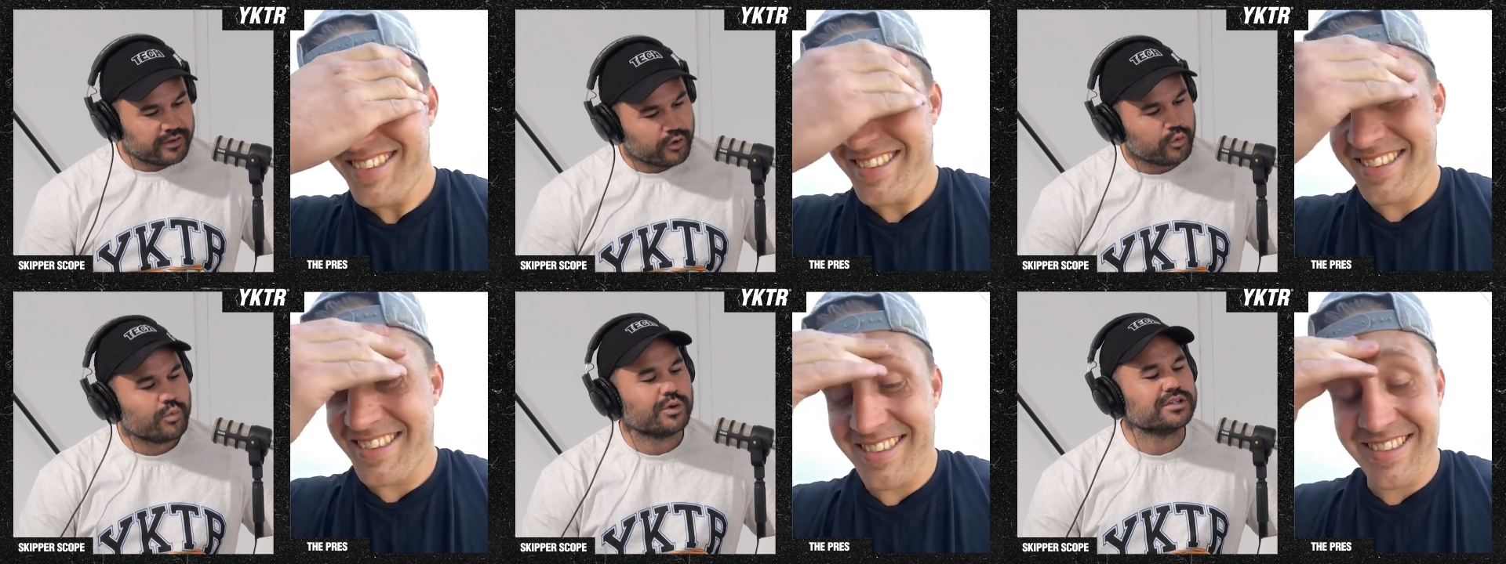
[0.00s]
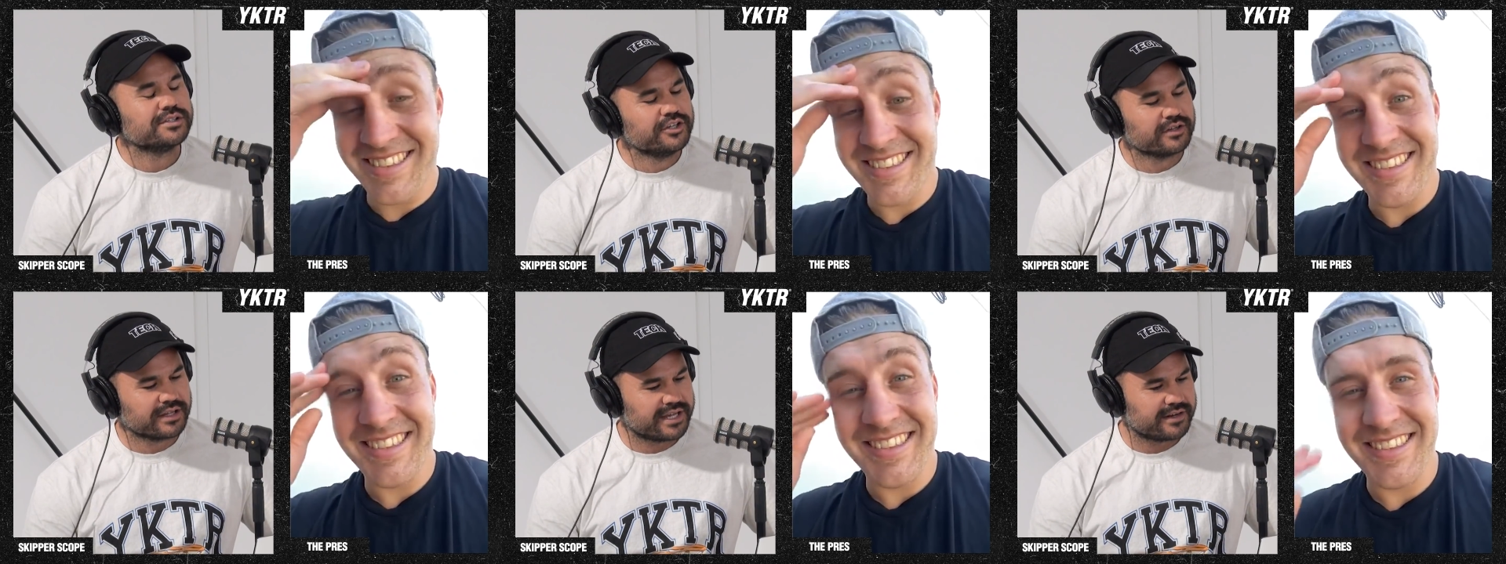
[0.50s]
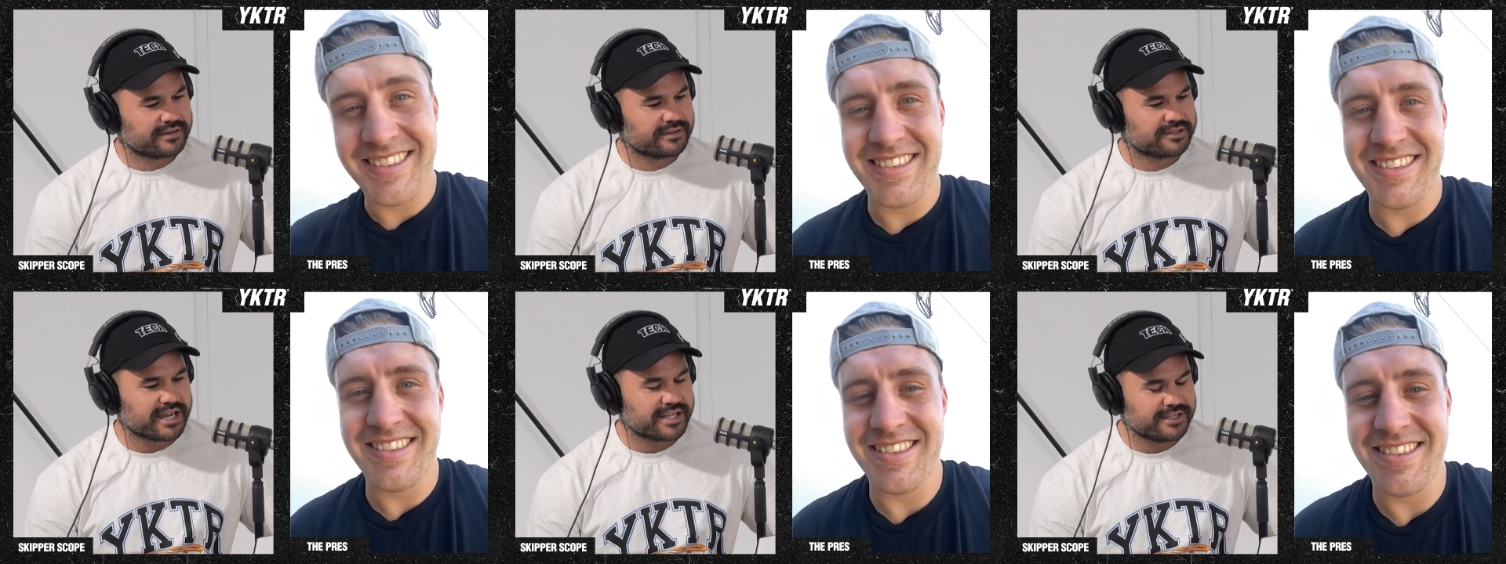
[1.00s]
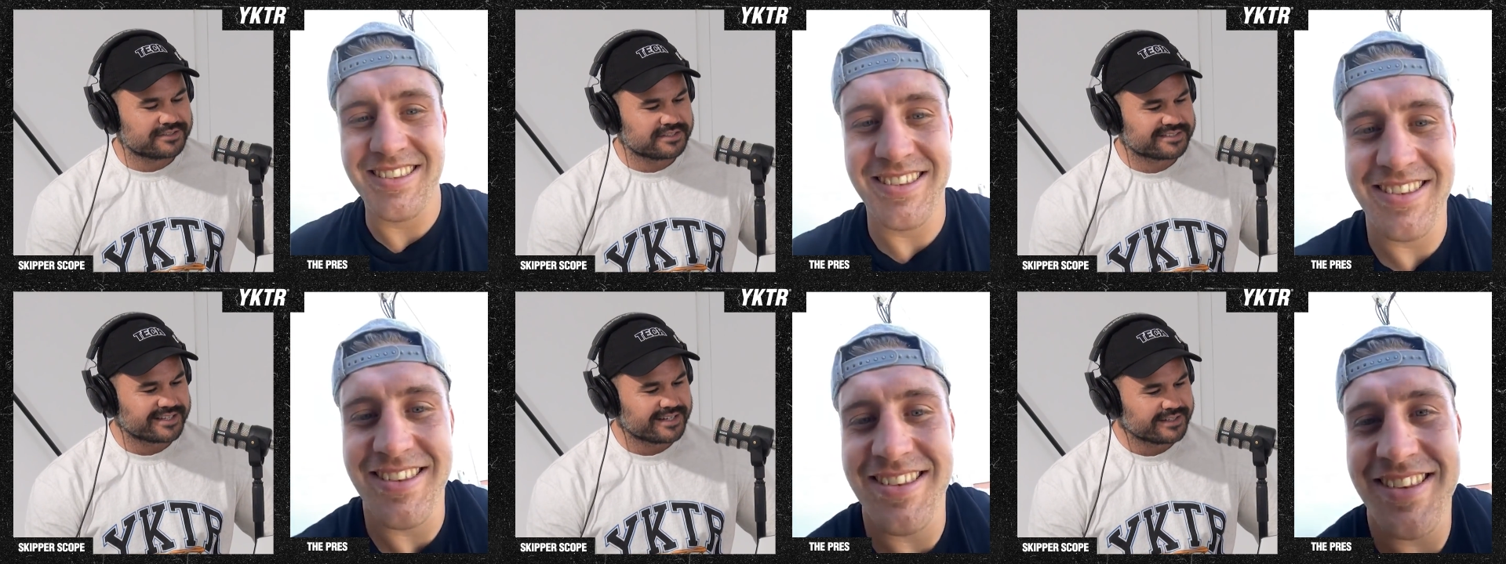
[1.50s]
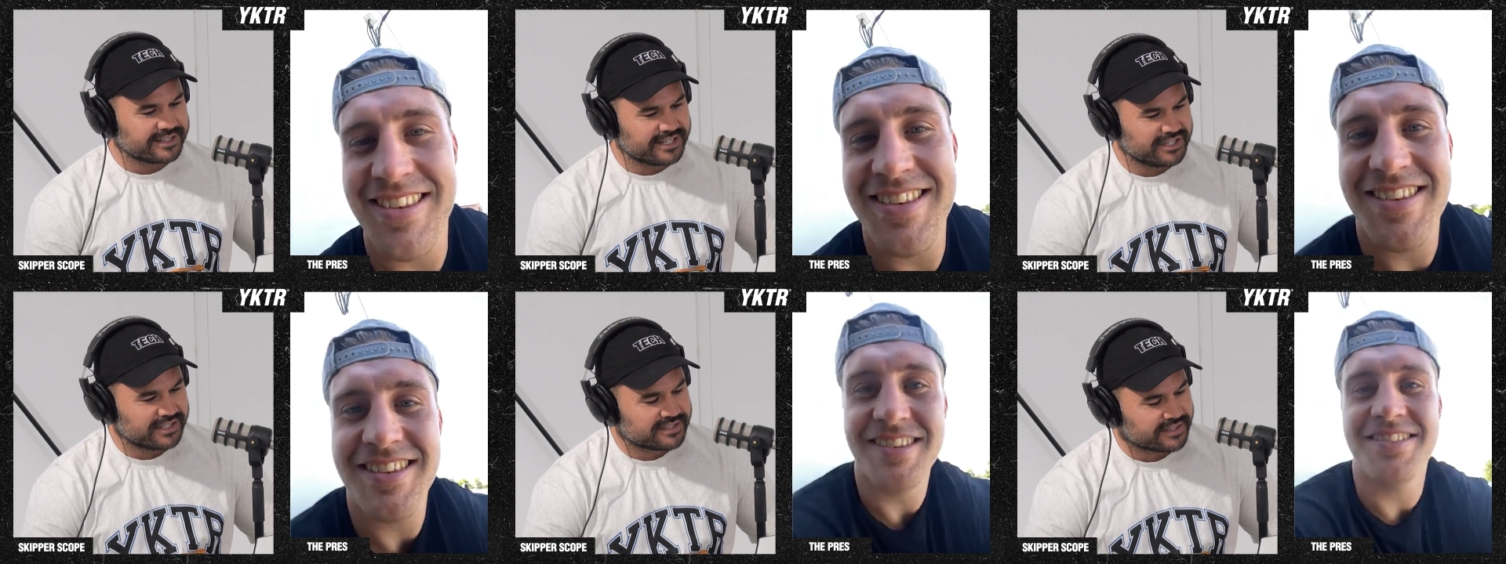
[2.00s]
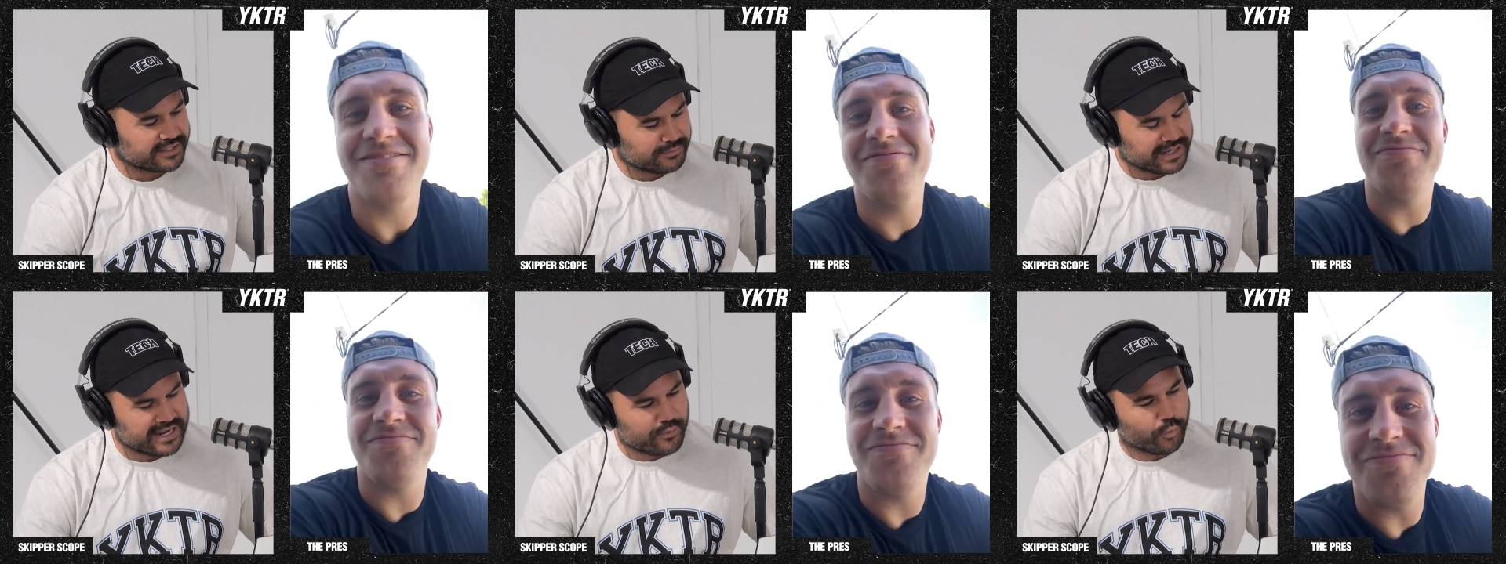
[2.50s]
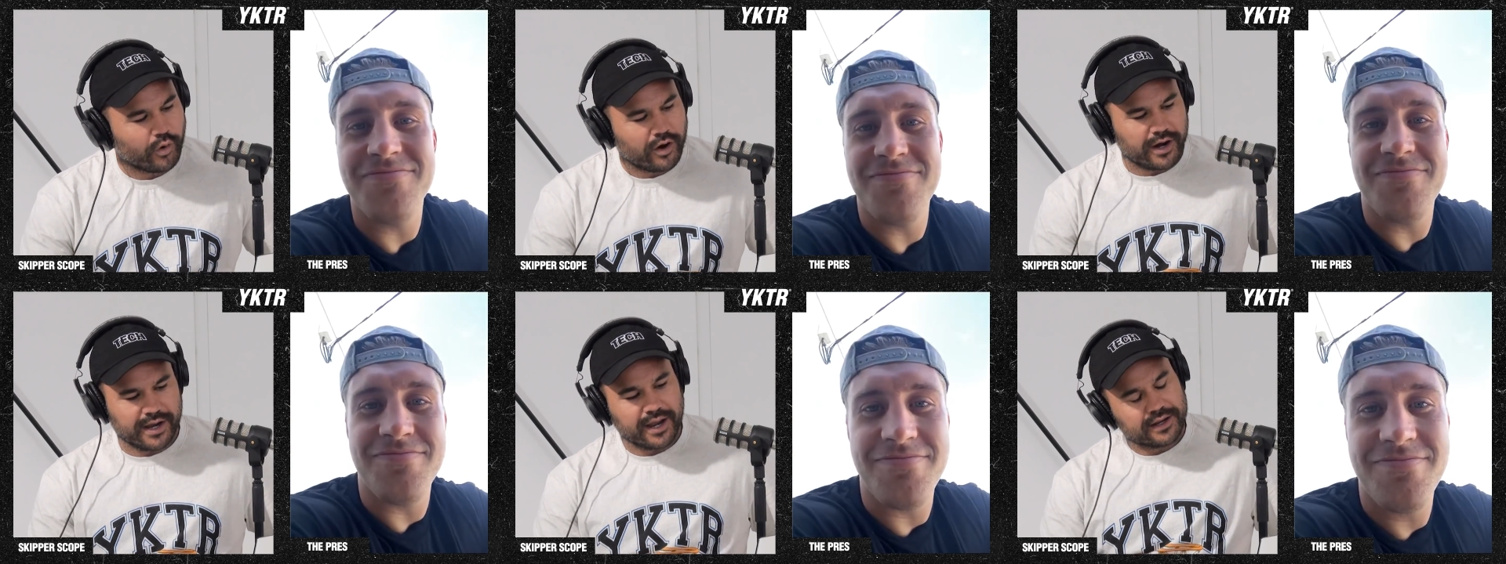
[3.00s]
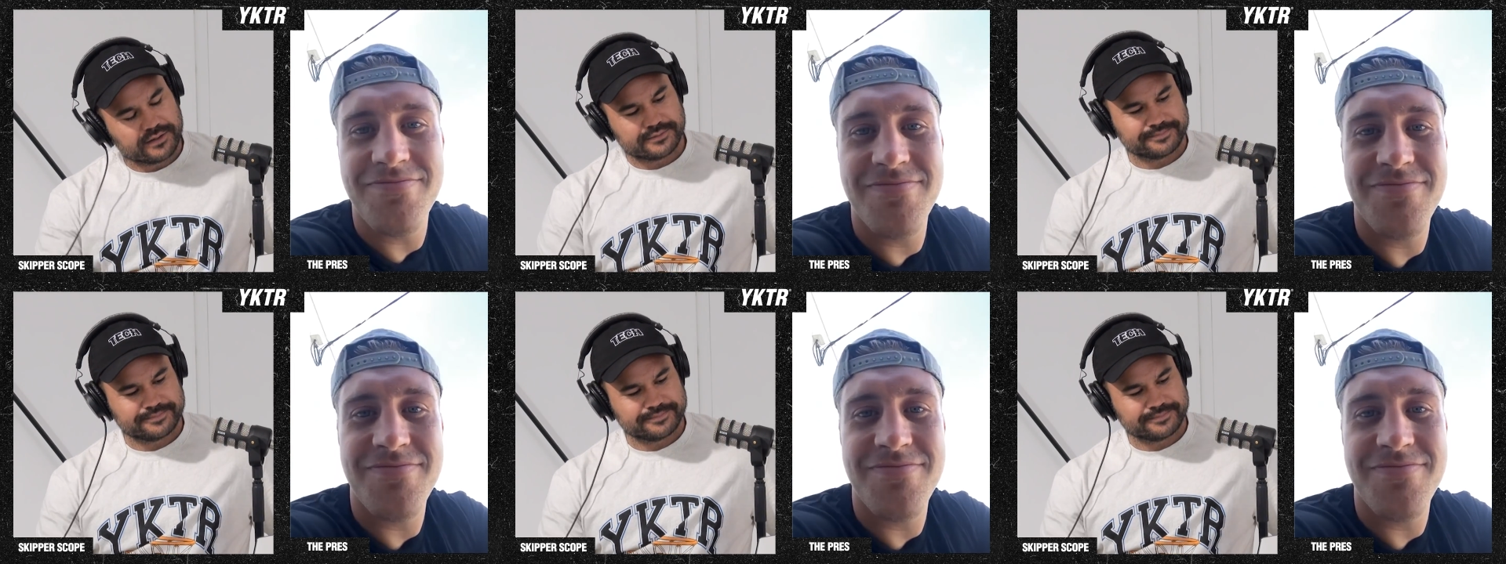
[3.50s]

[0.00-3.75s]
Speaker 1: who would you let date your sister in your team and why?